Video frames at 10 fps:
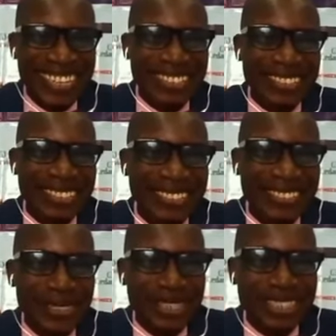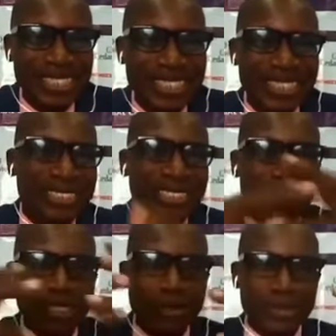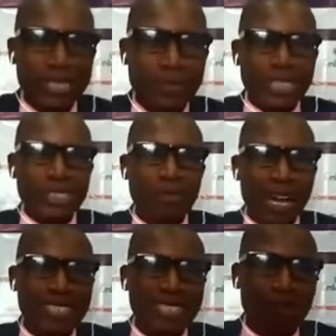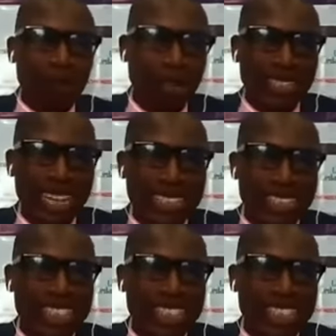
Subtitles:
Yeah, it brings to mind the word like